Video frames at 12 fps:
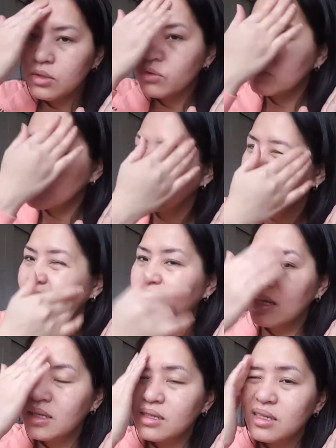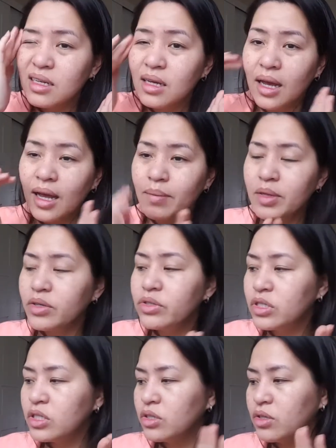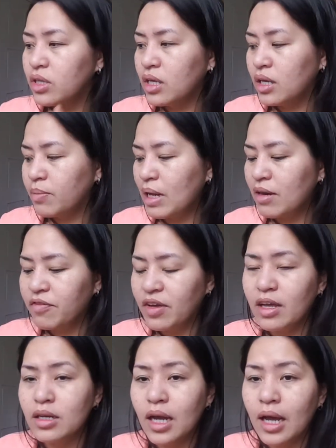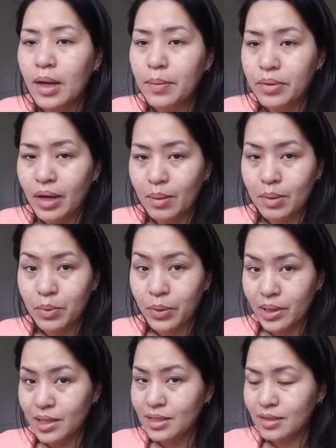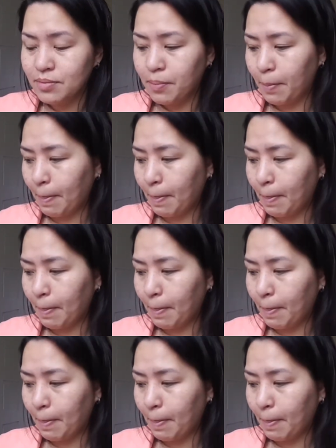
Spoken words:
Don't like that. I'm used to the Benefit Prime and Poreless.